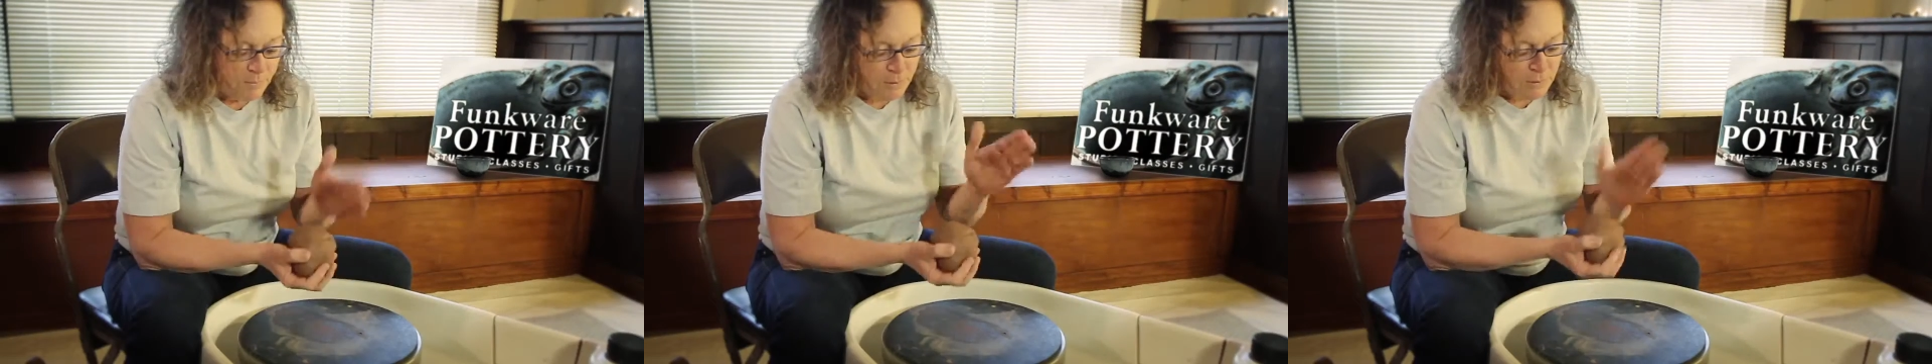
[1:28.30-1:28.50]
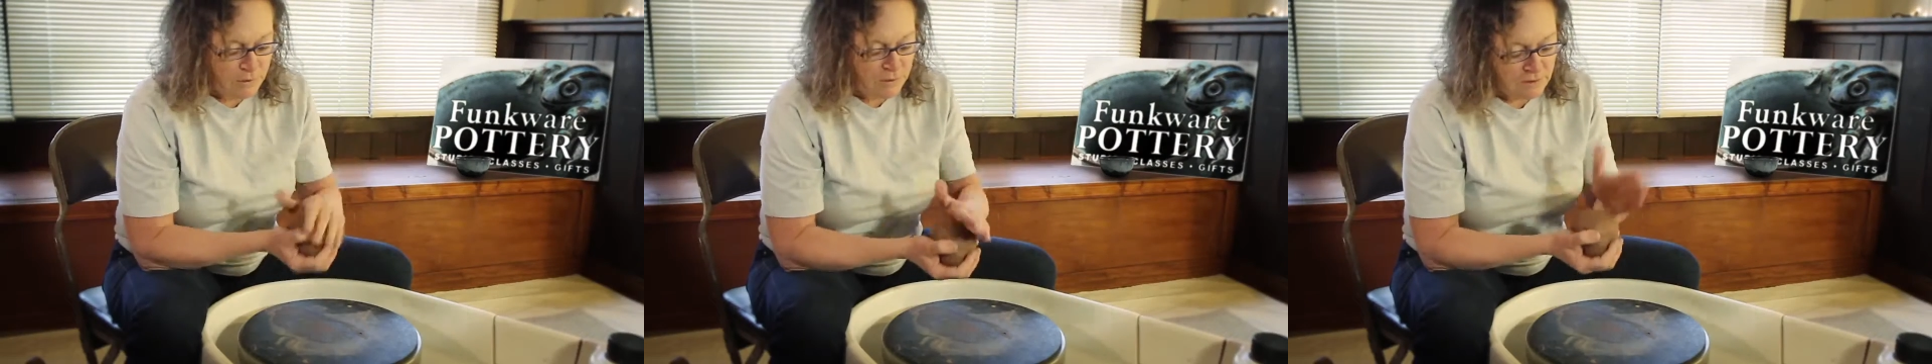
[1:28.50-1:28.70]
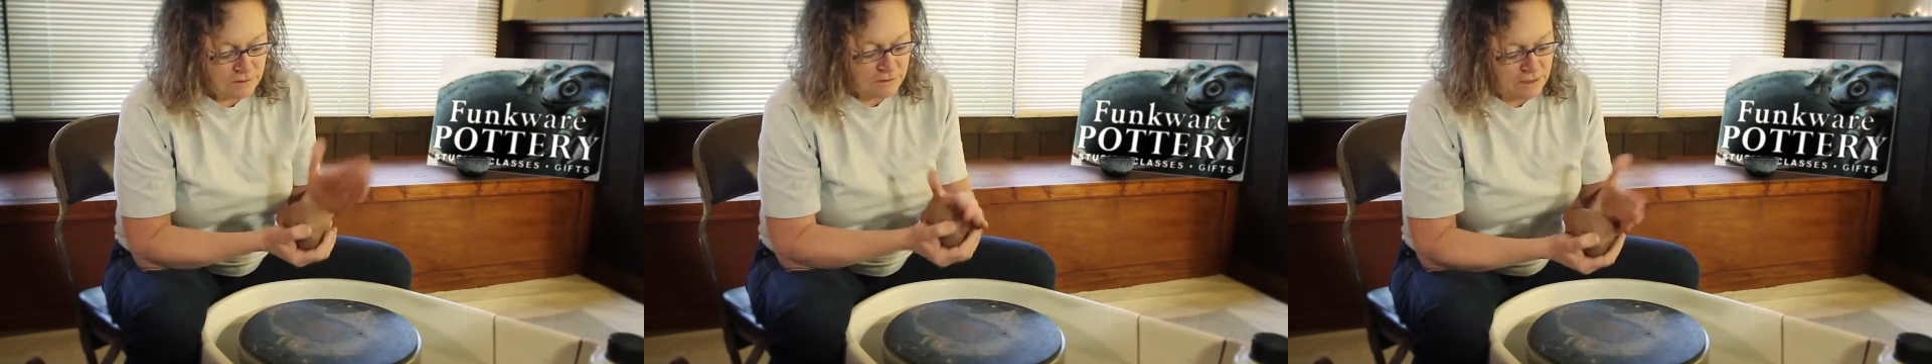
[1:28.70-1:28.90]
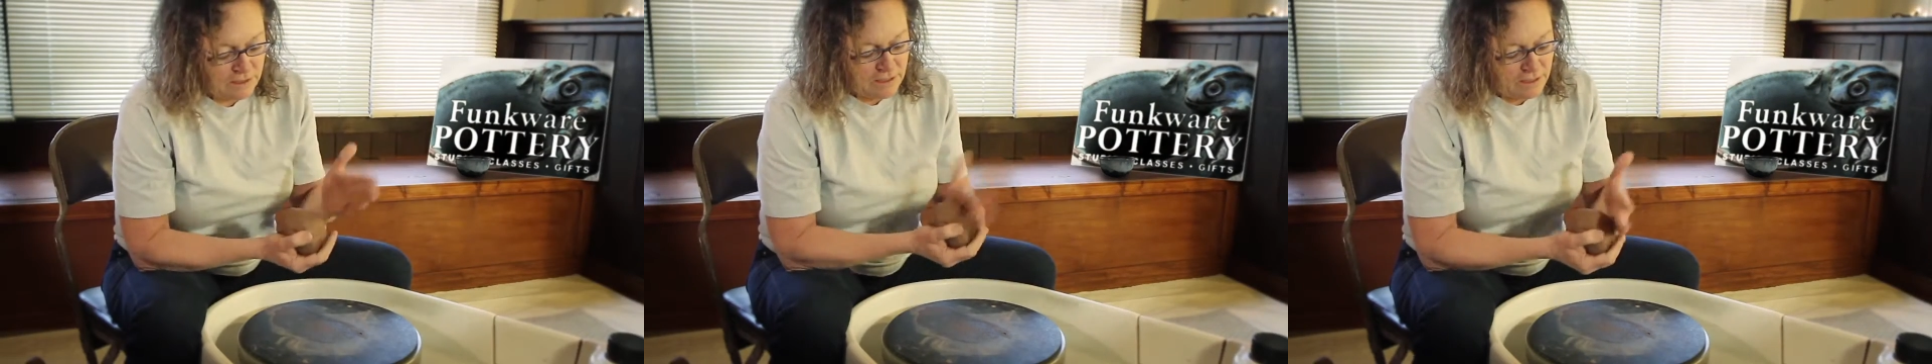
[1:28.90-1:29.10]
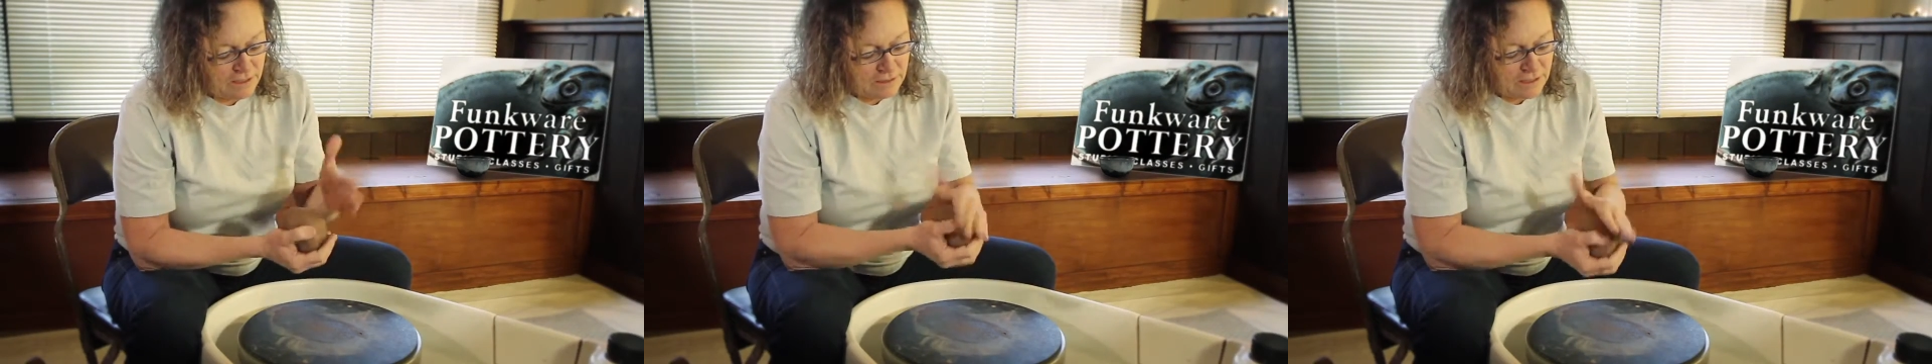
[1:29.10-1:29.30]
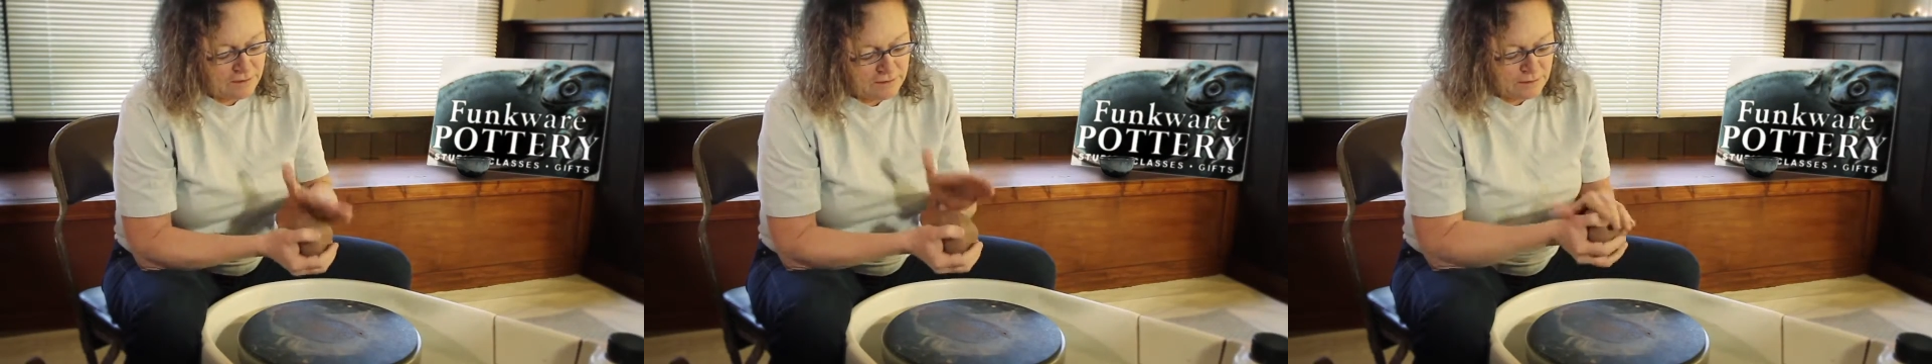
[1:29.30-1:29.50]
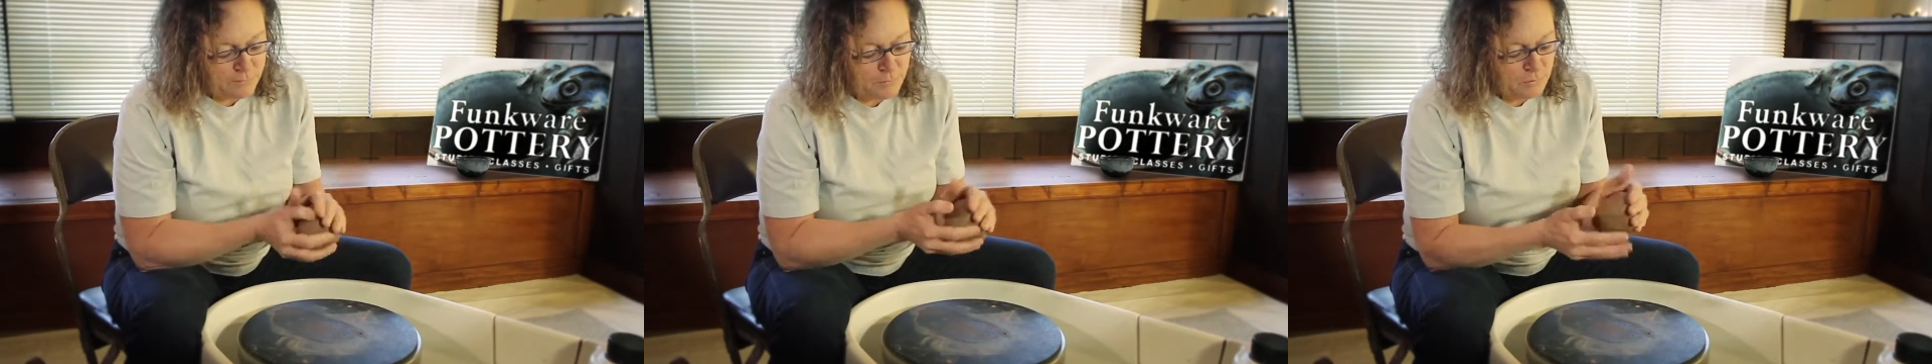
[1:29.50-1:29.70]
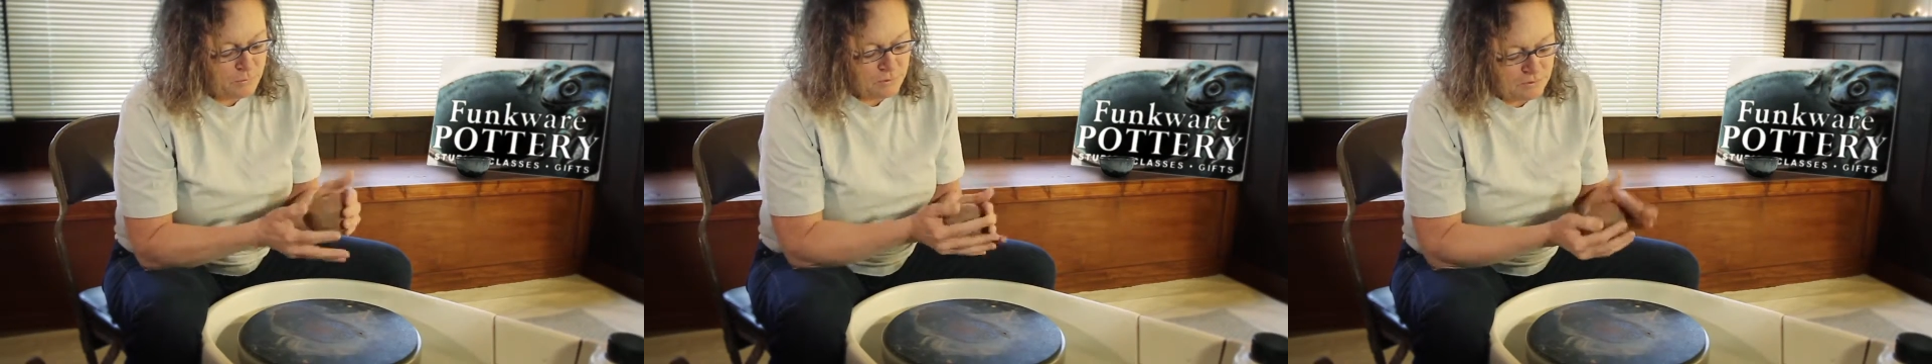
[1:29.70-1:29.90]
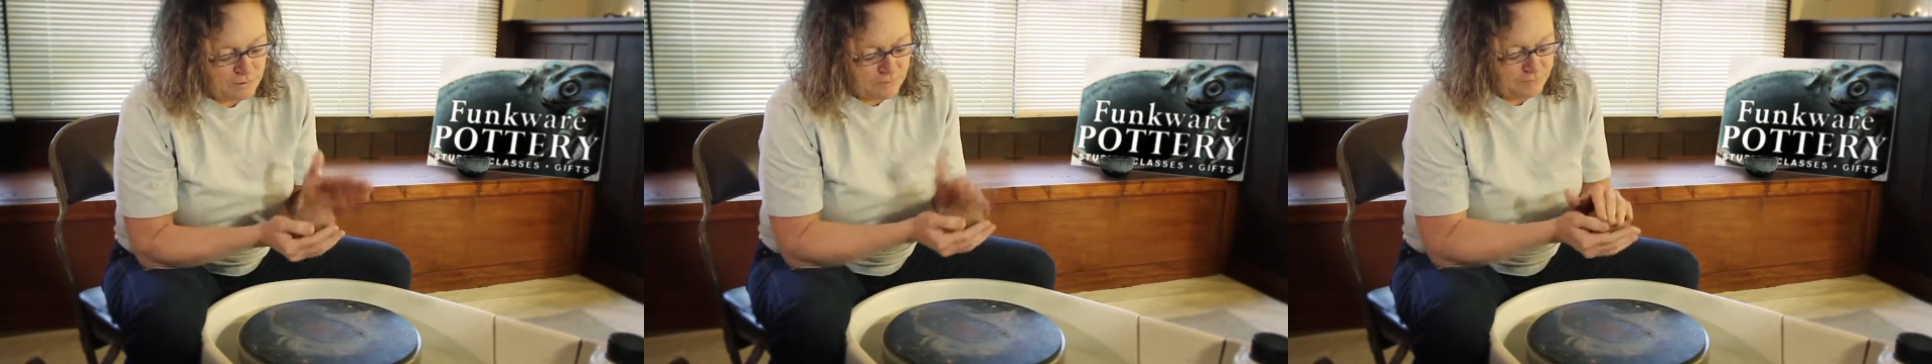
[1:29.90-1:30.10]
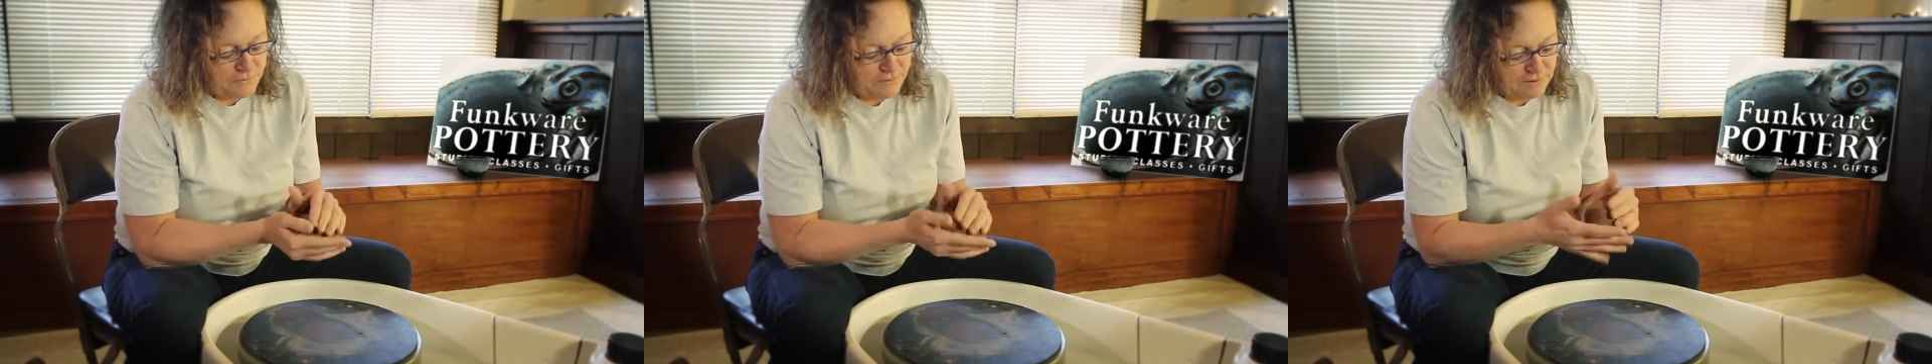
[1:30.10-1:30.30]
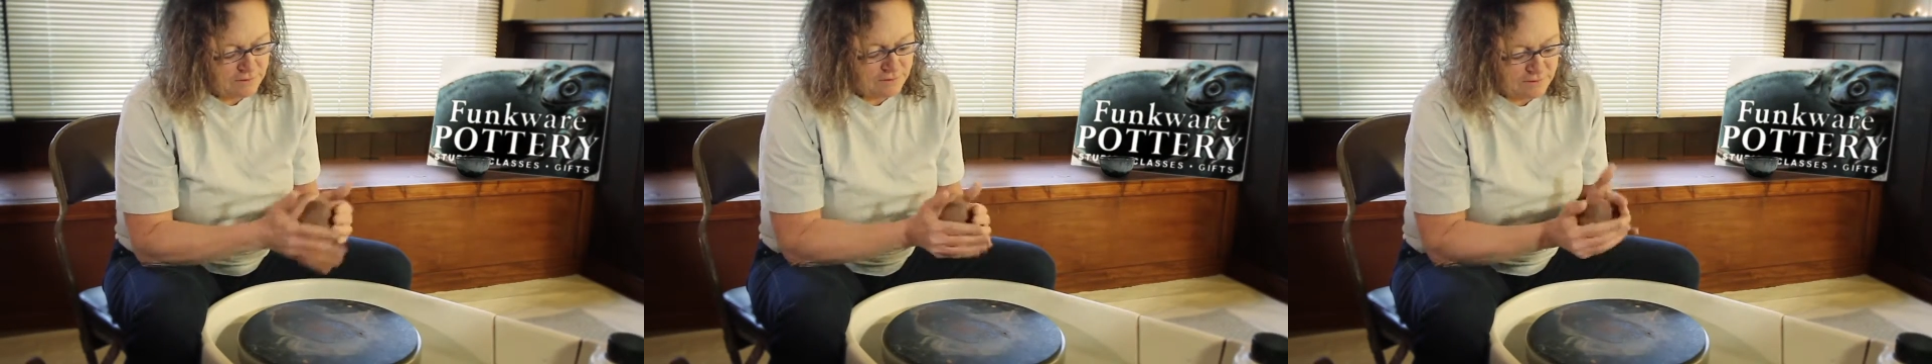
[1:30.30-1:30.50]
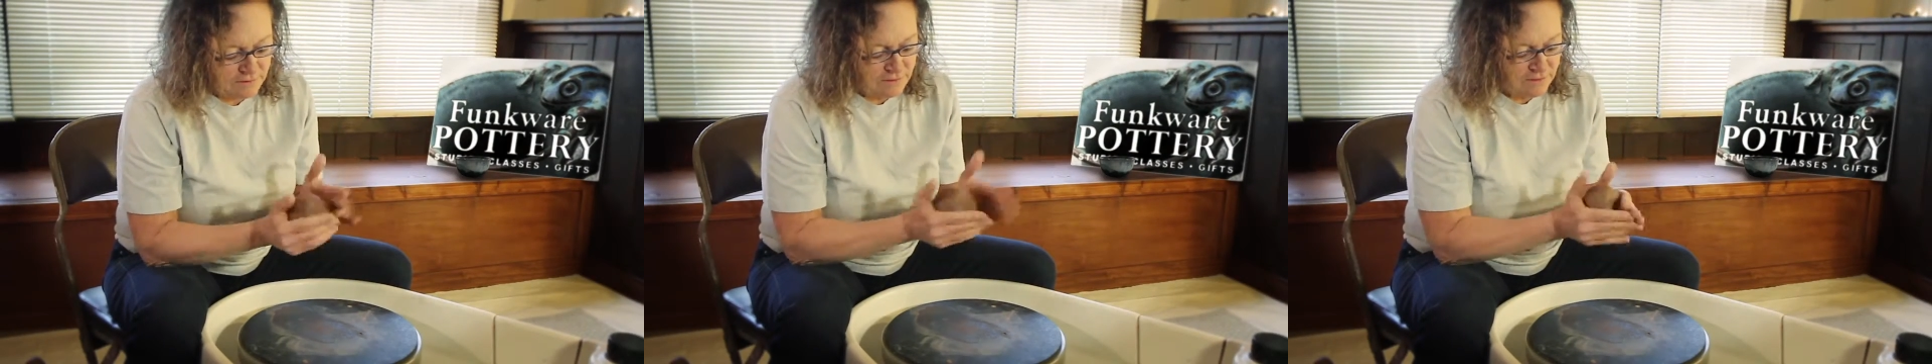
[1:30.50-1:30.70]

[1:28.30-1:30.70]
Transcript: to put a nice smooth surface